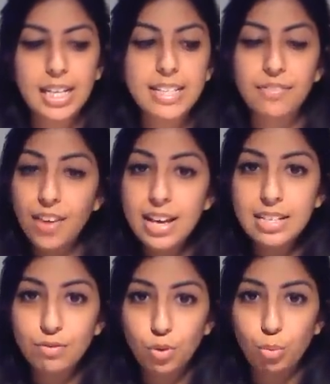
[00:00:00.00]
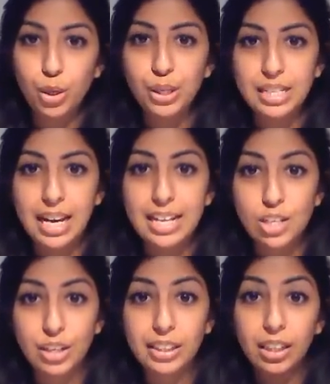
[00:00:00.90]
So first and foremost,
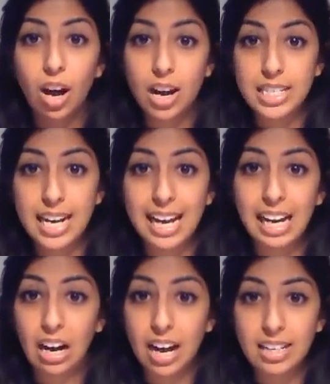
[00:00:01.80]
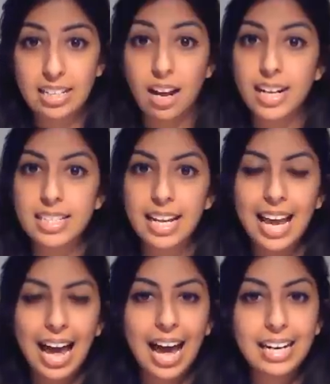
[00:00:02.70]
let's look at cardiac glycosides.
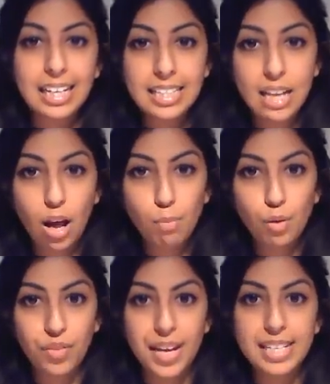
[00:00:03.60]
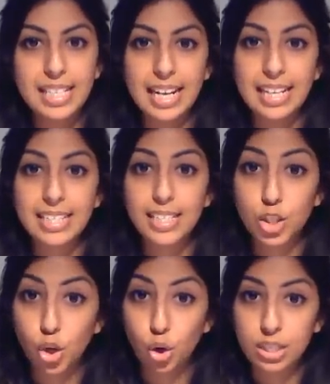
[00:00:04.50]
And an example of this is
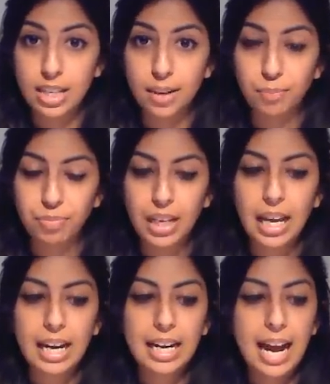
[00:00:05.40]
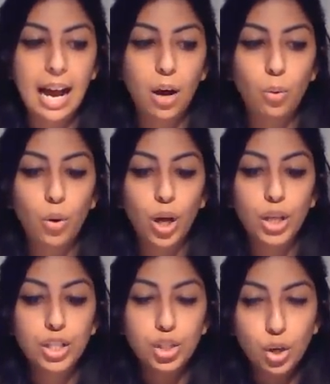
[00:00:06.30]
digoxin. Now,
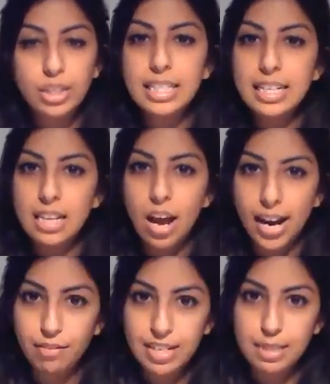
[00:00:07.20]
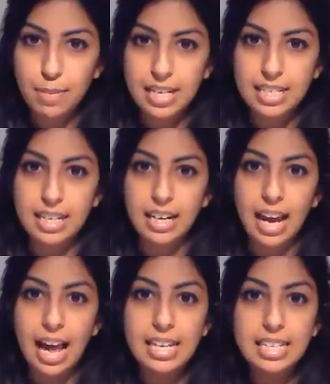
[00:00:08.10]
digoxin is a high-risk
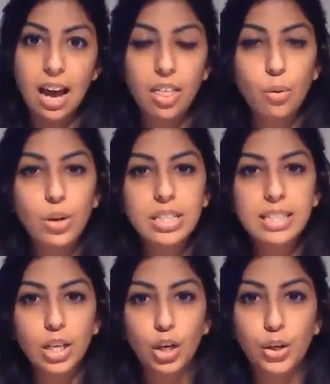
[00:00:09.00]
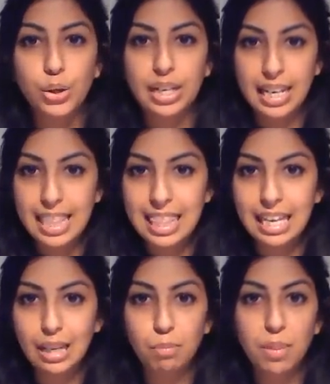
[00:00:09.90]
medicine and other ones include
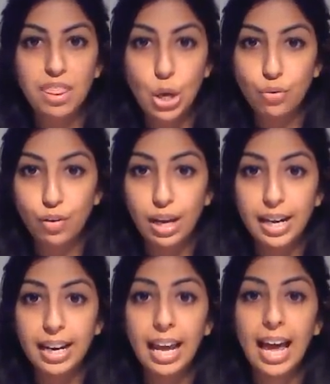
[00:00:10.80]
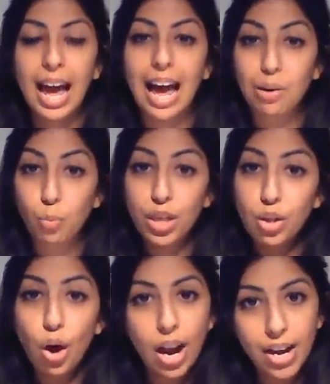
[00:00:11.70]
lithium, theophylline, and
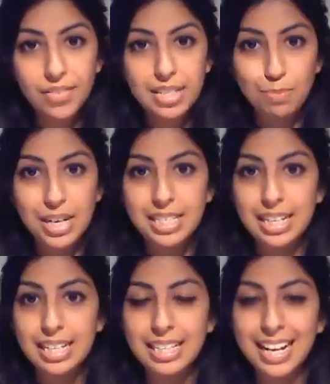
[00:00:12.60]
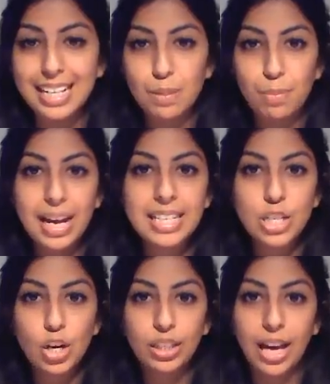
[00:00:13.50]
with your high-risk medicines, it's
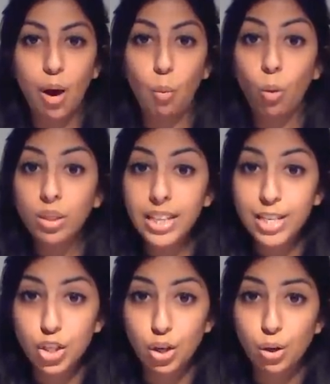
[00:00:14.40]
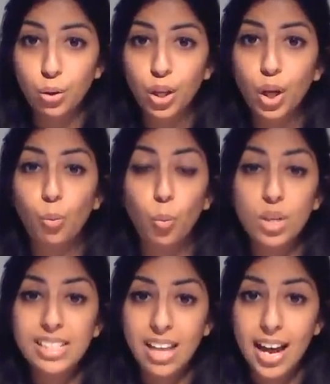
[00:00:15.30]
best to look out what they do,
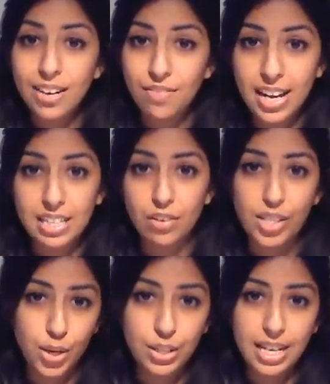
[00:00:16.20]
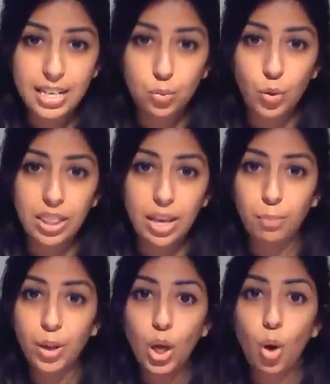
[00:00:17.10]
what side effects are associated with
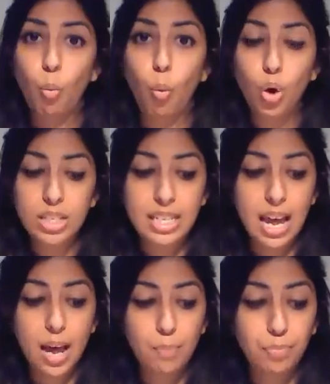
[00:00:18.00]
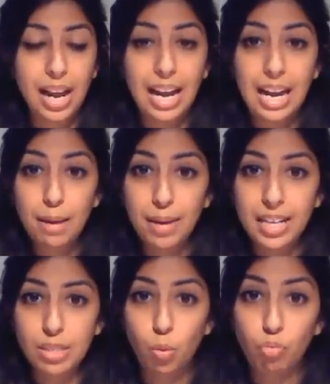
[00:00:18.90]
them, what um,
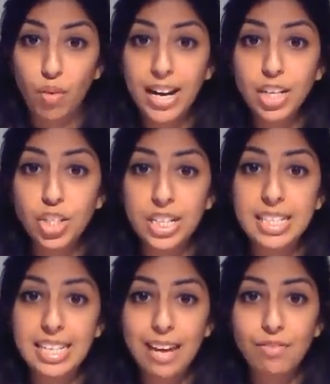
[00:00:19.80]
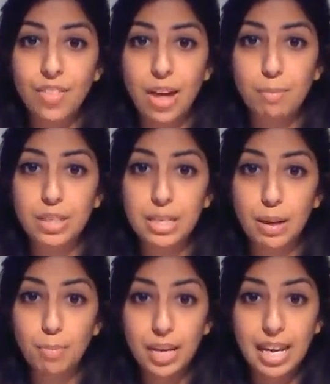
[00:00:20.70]
limit, what range is safe for them
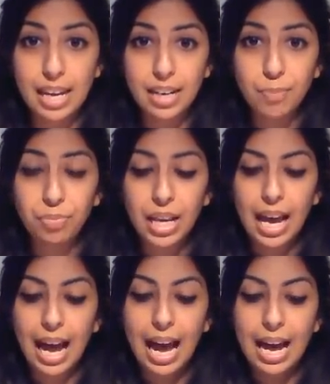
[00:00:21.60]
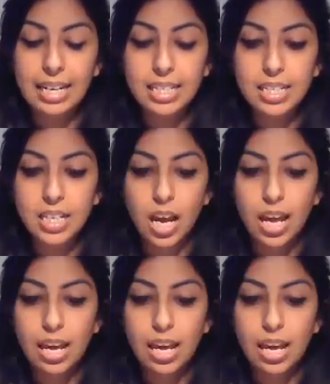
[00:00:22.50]
to be in, and